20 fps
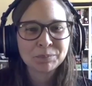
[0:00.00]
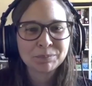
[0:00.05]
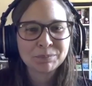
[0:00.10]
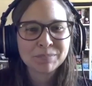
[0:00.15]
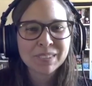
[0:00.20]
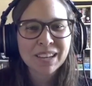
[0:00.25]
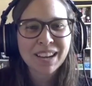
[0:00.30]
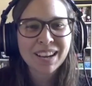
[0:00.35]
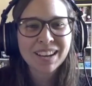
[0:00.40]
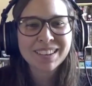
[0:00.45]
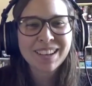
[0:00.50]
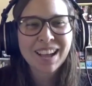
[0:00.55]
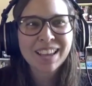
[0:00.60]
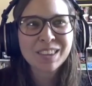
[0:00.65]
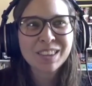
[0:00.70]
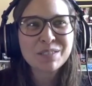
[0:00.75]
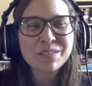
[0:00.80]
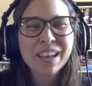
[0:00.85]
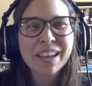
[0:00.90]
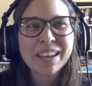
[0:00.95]
Yeah, I
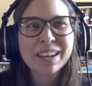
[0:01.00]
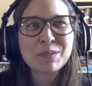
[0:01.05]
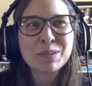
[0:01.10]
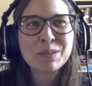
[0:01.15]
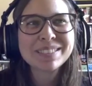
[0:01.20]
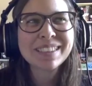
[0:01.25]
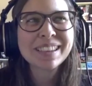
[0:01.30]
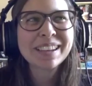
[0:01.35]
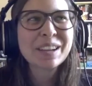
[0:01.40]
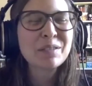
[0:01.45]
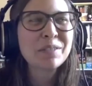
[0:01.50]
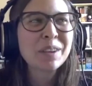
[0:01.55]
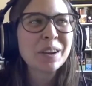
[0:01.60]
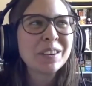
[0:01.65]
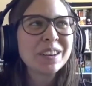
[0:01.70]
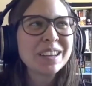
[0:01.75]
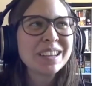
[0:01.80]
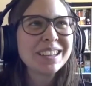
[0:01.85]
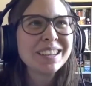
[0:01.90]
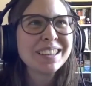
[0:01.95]
love that. It was like a
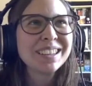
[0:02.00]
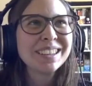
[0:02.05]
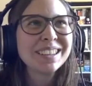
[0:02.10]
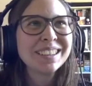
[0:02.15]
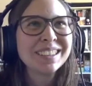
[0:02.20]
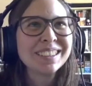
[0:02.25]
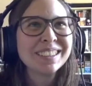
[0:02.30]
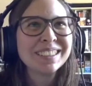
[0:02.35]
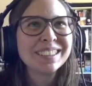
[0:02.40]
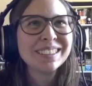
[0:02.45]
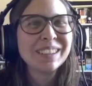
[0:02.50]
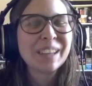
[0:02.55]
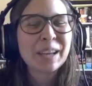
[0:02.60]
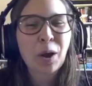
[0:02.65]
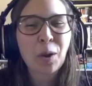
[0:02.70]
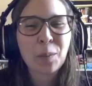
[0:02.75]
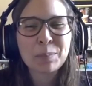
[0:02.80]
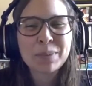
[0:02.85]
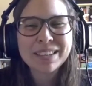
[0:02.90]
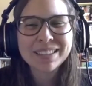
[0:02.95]
very like
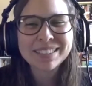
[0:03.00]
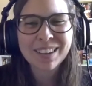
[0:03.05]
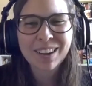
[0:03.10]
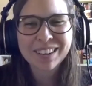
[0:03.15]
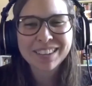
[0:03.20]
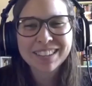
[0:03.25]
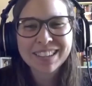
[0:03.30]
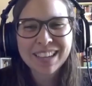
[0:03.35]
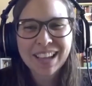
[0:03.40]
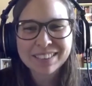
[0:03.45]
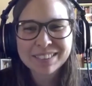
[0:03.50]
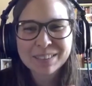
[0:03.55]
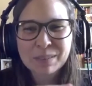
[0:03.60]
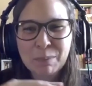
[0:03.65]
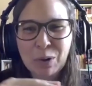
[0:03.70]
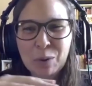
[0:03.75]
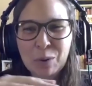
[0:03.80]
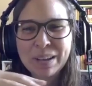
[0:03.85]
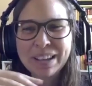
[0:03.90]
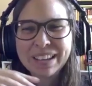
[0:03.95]
Miyazaki-esque
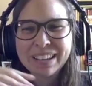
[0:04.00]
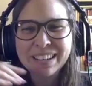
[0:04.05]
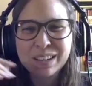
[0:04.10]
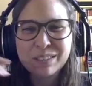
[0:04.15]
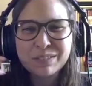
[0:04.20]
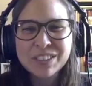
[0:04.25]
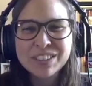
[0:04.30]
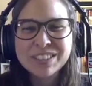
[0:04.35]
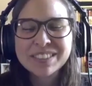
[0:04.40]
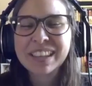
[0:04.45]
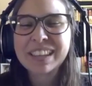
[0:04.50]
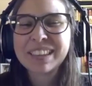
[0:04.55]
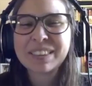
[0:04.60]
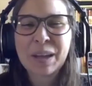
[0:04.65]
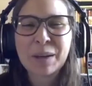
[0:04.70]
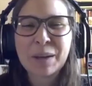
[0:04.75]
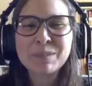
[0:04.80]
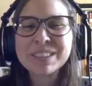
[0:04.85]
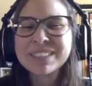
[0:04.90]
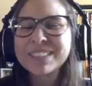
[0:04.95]
moment of just like
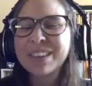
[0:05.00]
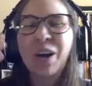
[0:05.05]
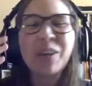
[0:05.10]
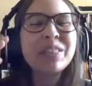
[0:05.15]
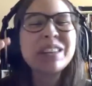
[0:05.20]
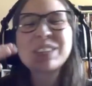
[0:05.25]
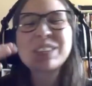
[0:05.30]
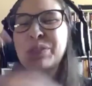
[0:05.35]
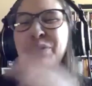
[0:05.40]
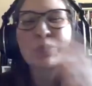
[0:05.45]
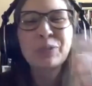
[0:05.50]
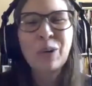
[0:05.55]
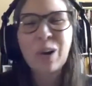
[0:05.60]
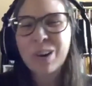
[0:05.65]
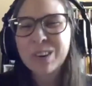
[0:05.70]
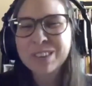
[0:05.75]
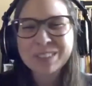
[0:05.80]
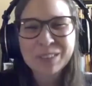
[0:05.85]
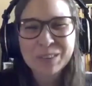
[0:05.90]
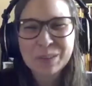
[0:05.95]
them just on these
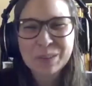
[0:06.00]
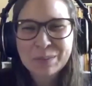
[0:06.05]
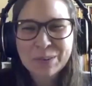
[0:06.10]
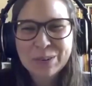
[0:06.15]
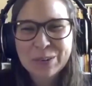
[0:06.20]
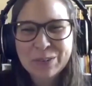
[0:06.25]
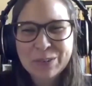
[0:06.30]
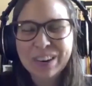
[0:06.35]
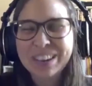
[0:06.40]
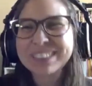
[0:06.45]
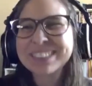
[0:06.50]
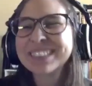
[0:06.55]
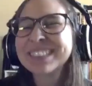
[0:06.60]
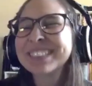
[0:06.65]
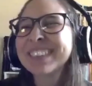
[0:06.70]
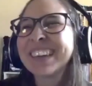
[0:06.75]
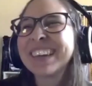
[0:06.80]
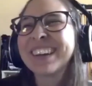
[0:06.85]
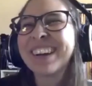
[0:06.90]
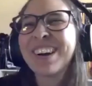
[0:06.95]
frogs on the moon, where I was just
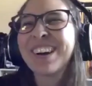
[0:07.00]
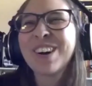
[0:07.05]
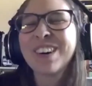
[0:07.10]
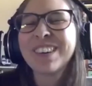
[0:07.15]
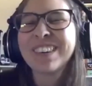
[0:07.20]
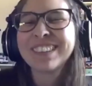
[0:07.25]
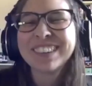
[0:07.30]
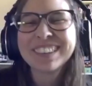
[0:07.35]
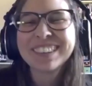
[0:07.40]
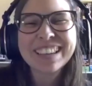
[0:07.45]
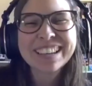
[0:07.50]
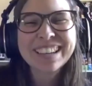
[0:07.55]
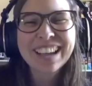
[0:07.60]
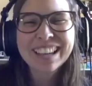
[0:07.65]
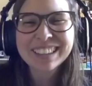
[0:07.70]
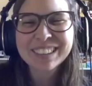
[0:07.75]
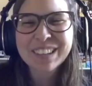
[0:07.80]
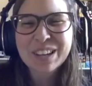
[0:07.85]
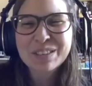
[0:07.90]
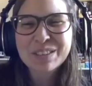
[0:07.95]
like, oh, like I
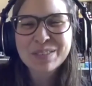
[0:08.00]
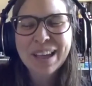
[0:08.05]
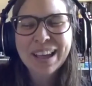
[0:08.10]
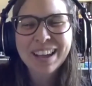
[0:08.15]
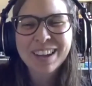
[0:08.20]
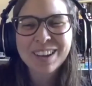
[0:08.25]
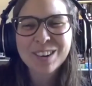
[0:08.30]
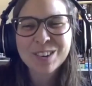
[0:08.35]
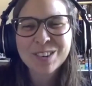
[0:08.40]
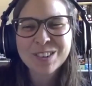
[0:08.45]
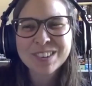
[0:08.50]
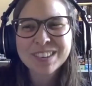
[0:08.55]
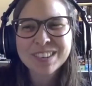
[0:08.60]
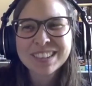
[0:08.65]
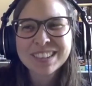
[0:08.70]
love how